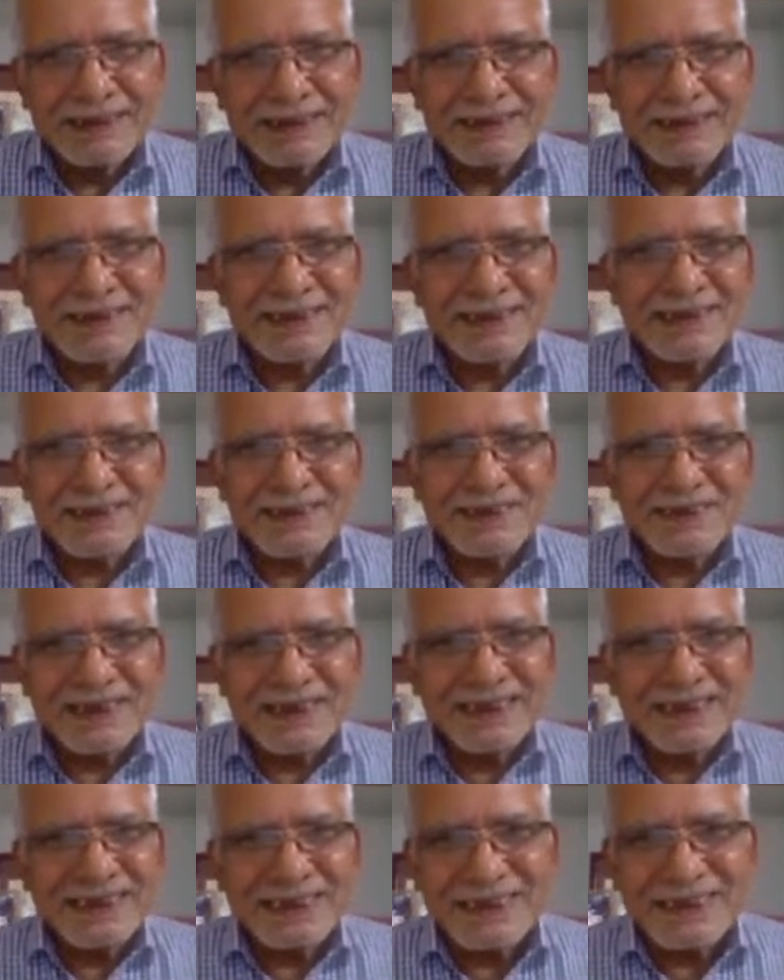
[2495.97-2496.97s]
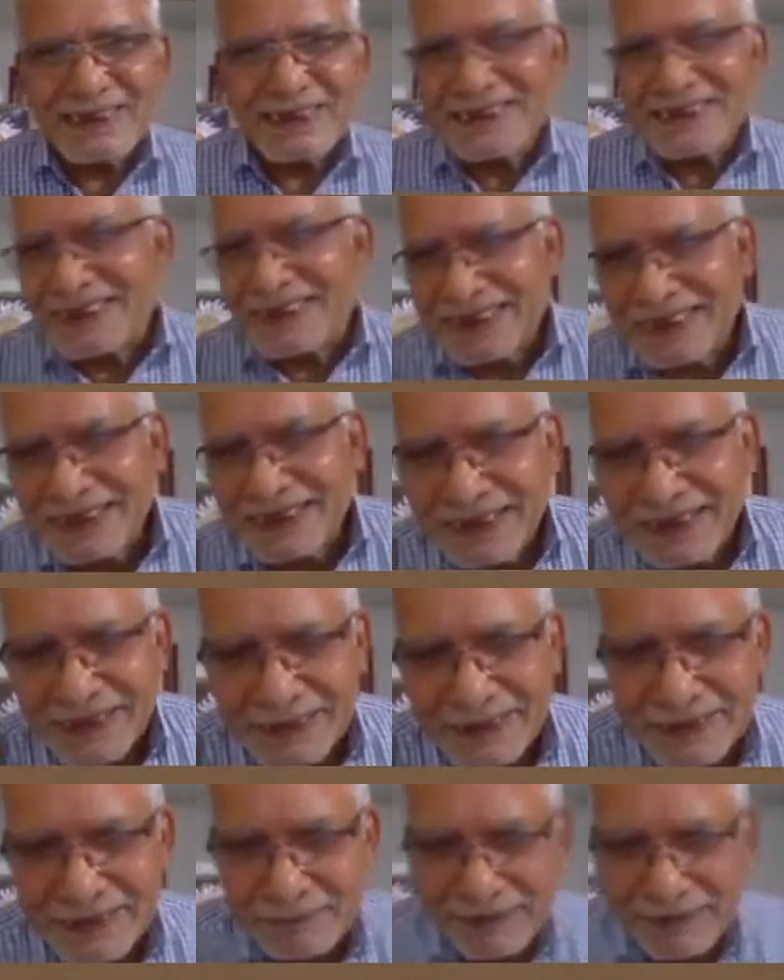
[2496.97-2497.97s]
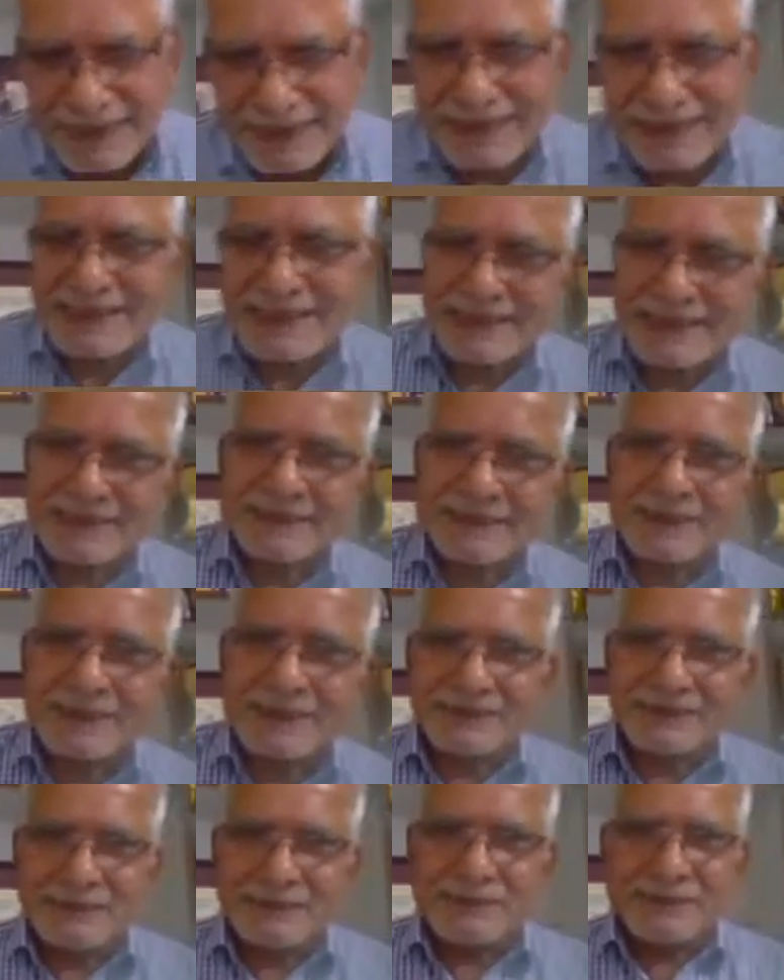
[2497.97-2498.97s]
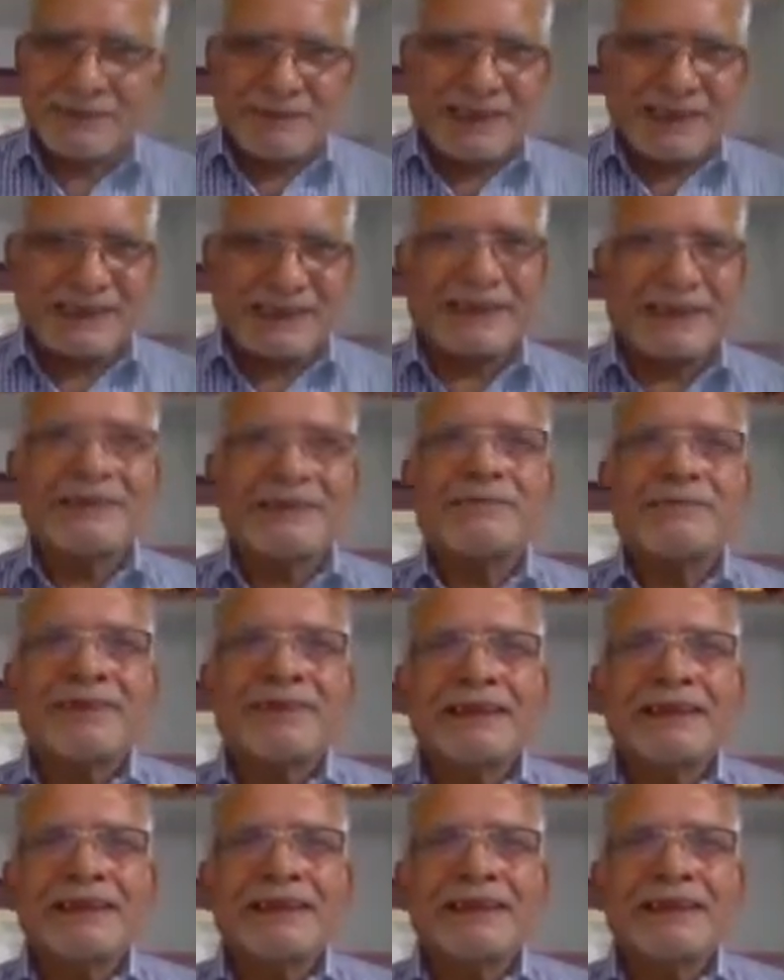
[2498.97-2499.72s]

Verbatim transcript: This is a very interesting uh, piece of information.